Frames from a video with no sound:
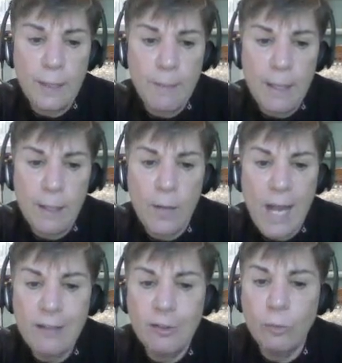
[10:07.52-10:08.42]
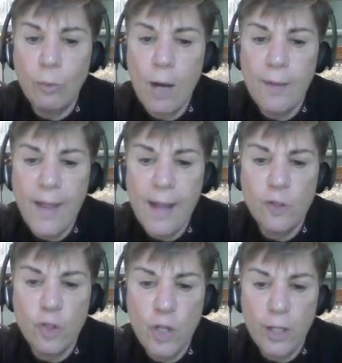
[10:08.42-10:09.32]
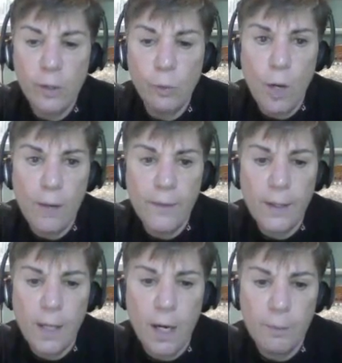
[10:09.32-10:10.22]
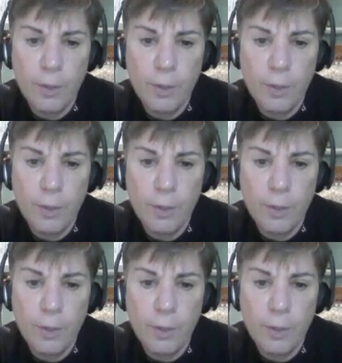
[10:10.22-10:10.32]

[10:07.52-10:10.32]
email sroth@shellyroth.com.